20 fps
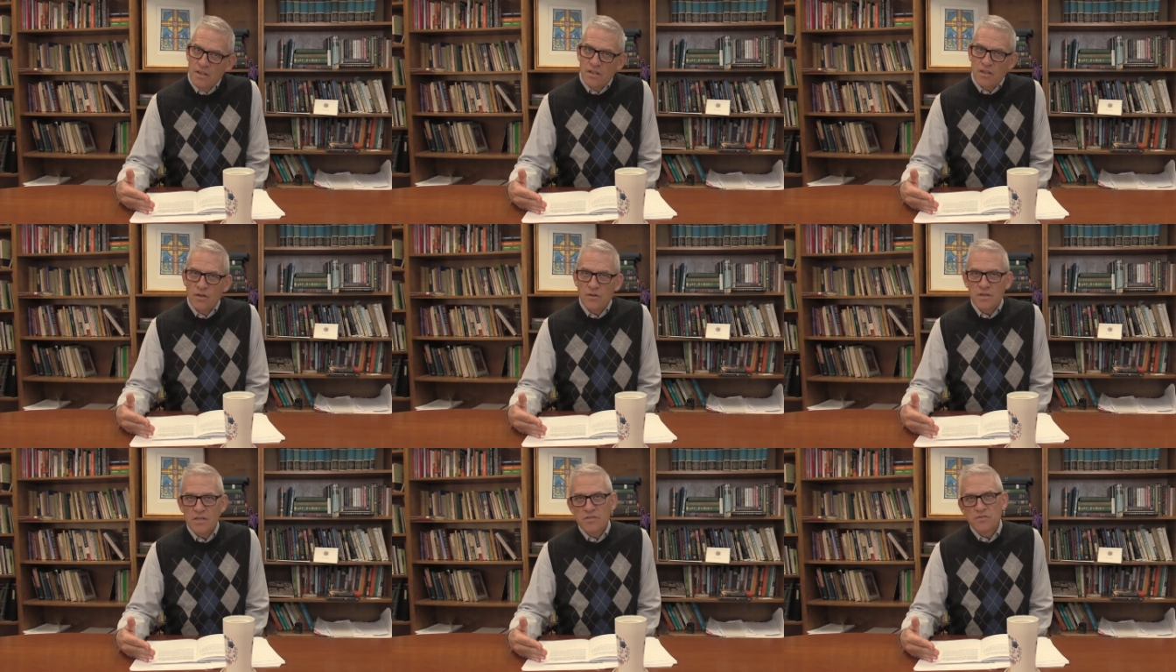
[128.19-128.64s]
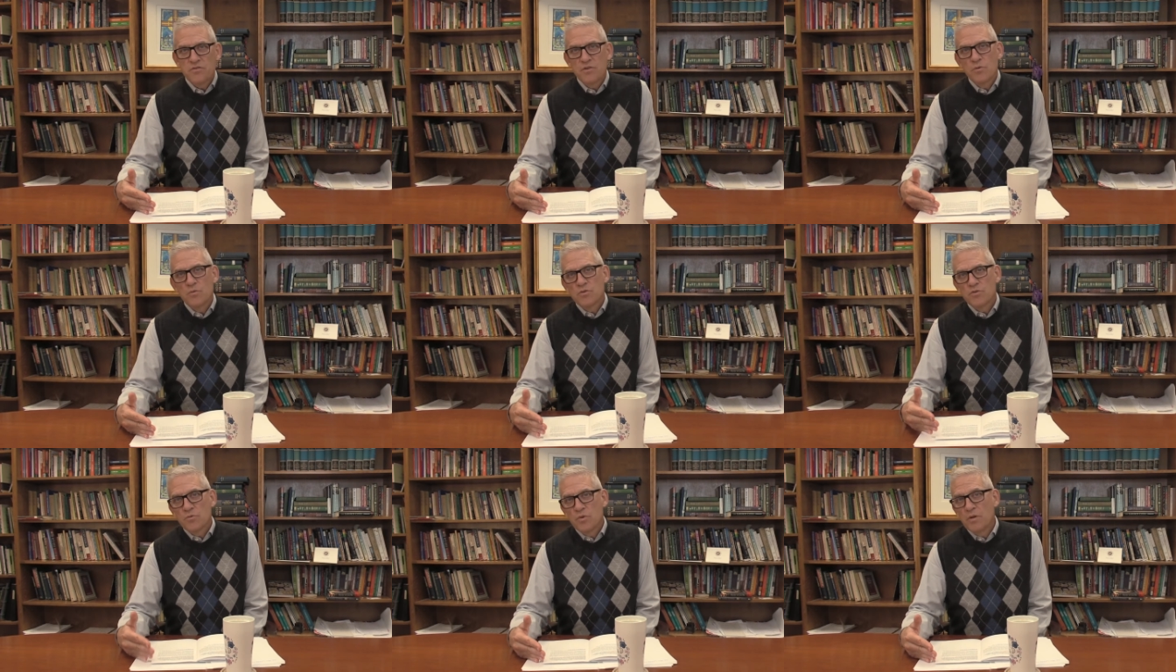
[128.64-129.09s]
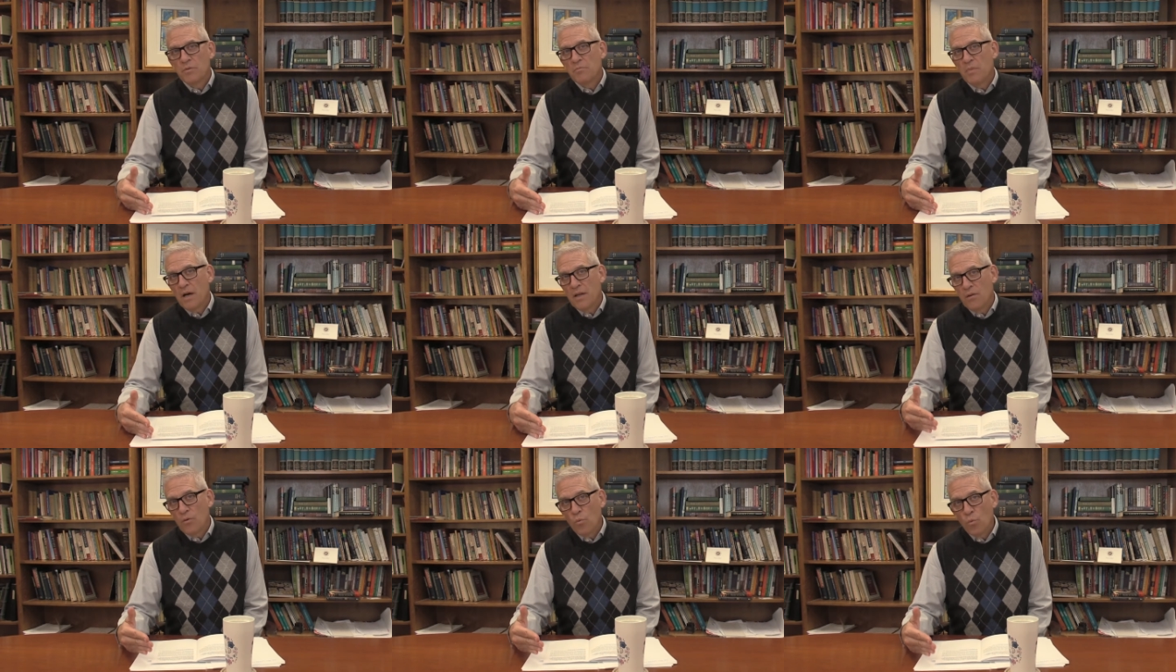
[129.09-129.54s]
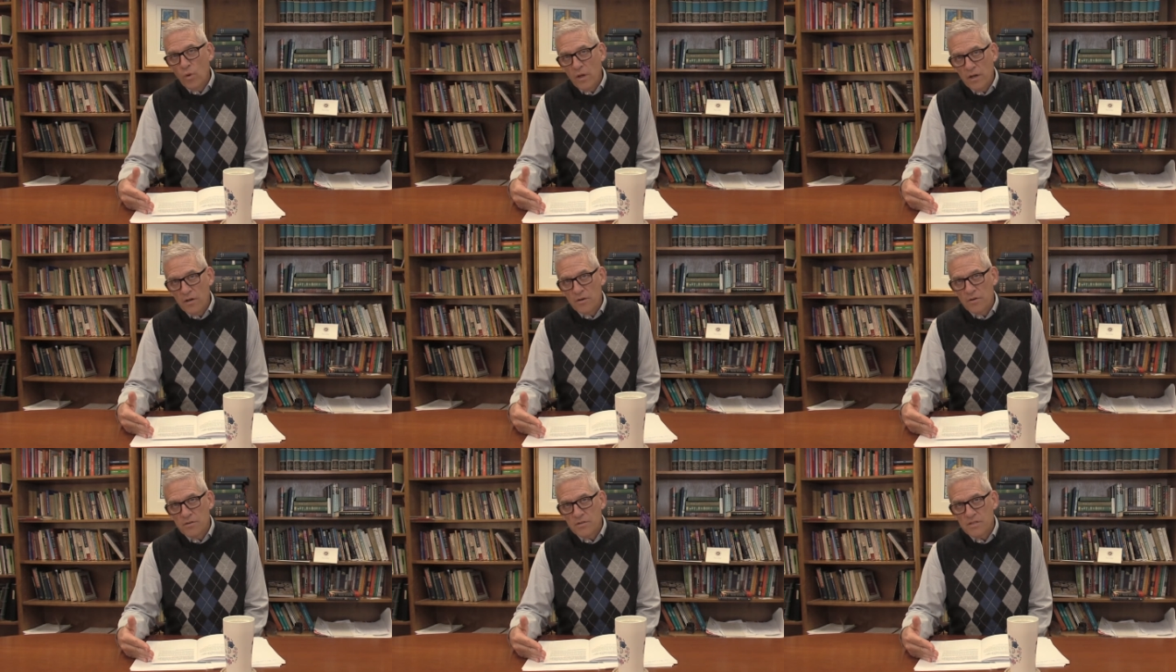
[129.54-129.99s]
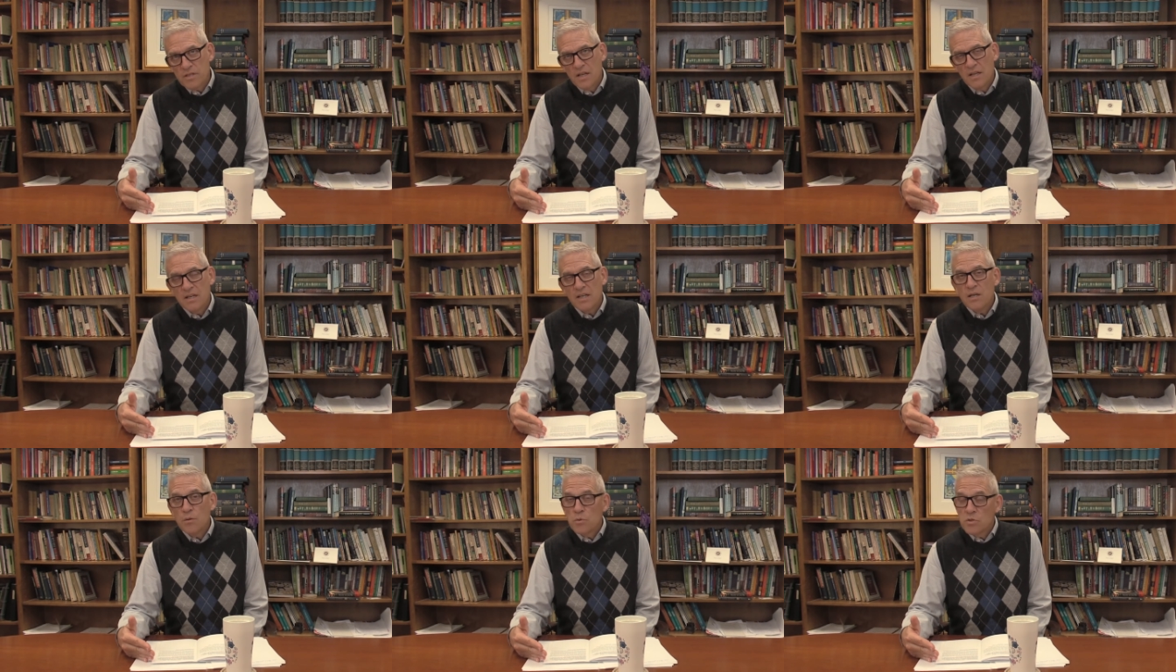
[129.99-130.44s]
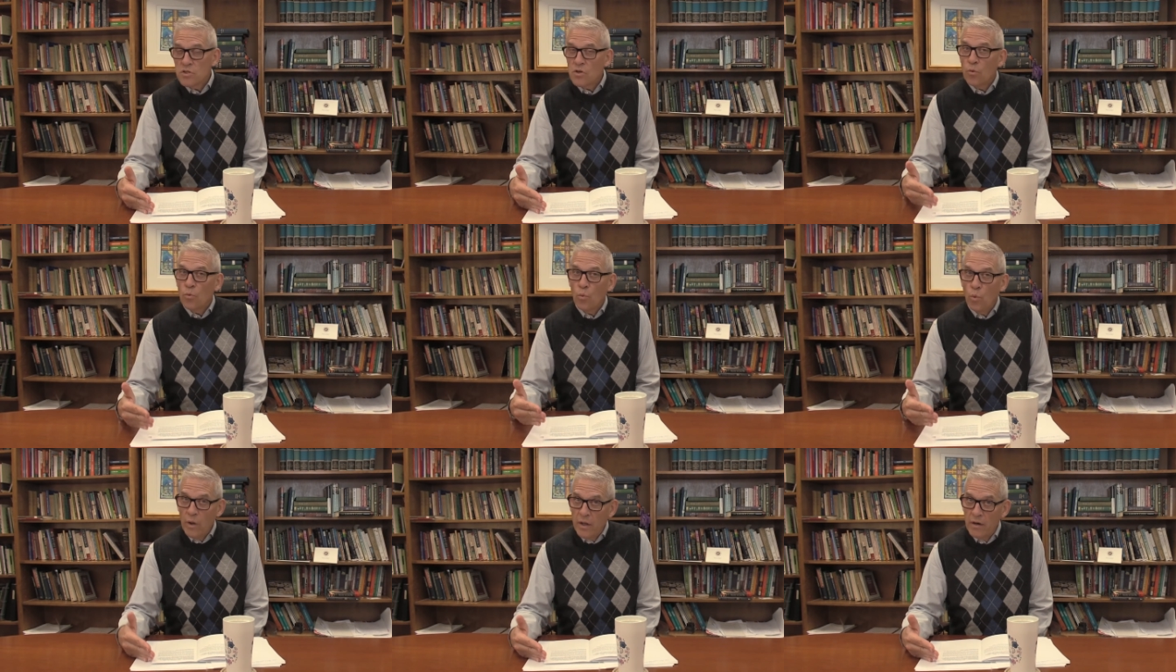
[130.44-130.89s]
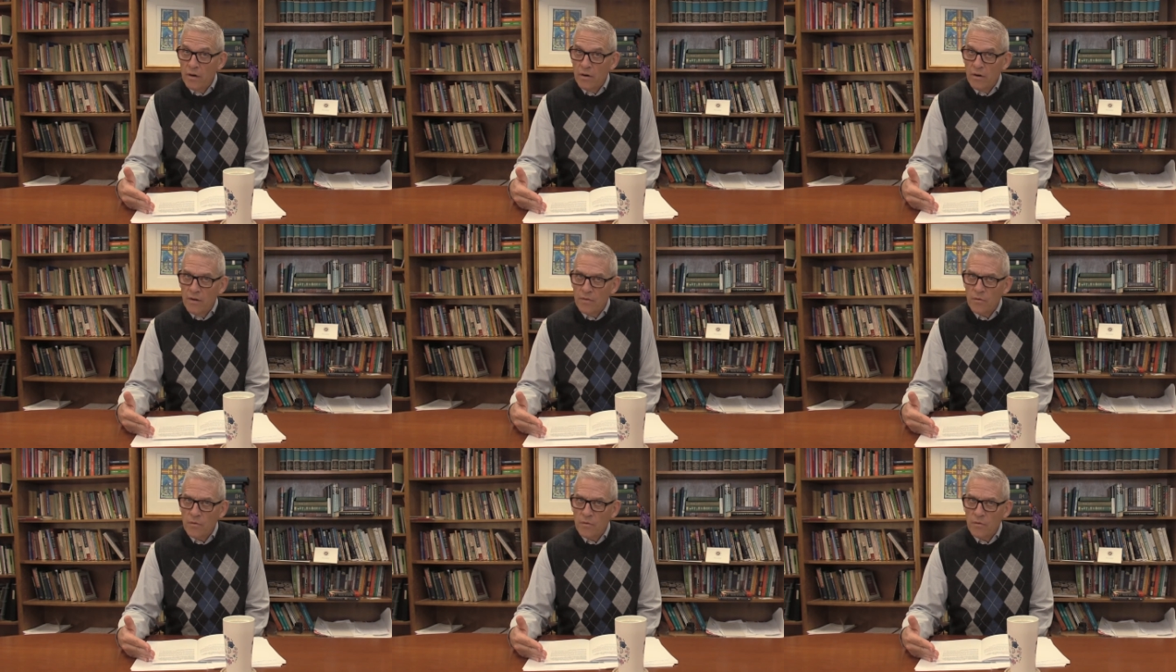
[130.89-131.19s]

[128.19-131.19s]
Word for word: You know, history was written by the winners, and he was a winner,